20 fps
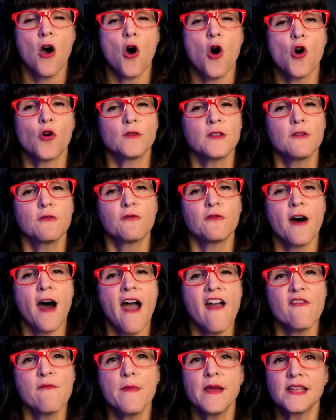Only
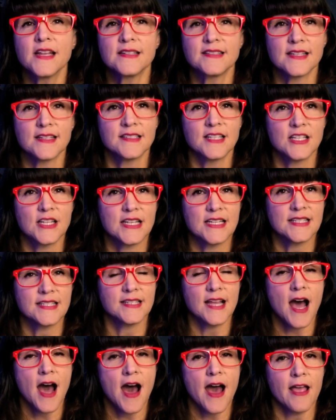5 minutes into his
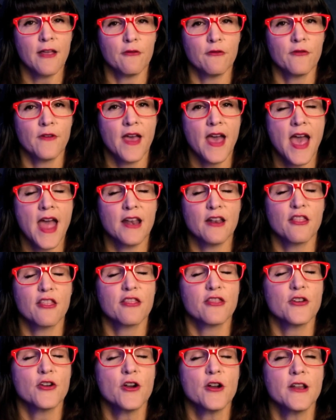dive and
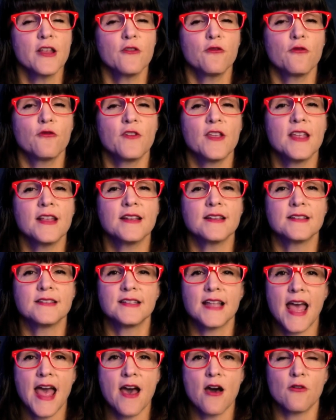30 feet
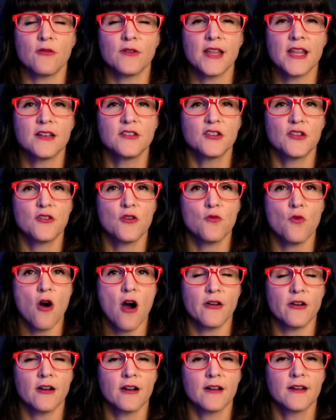down into the
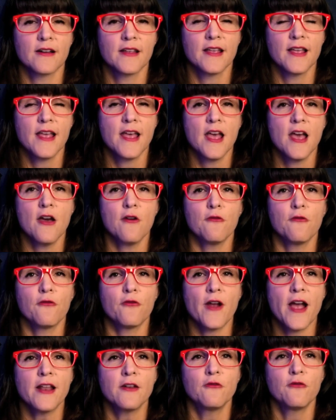water,
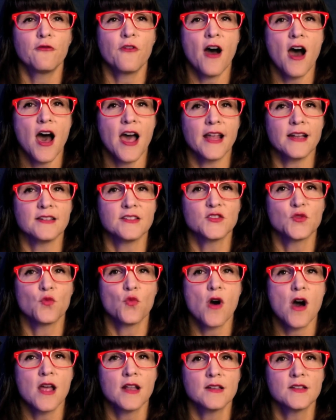Fred finds
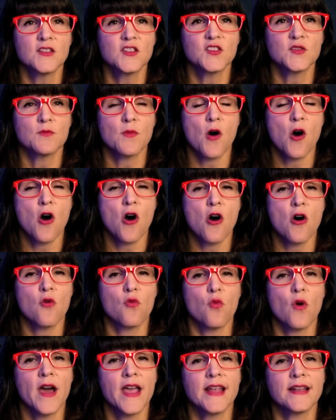one small
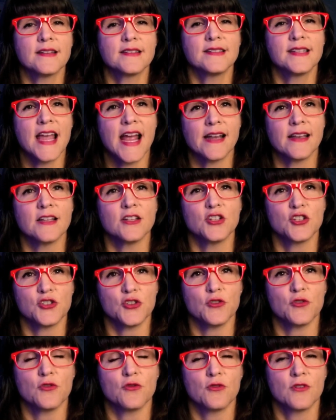white tennis
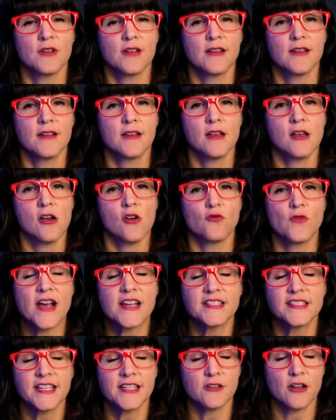shoe
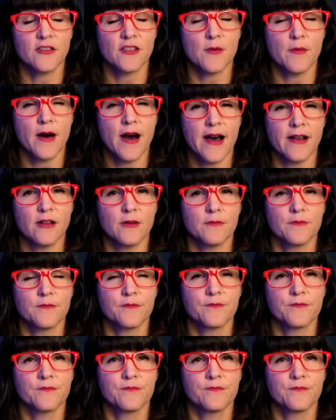resting on the bottom.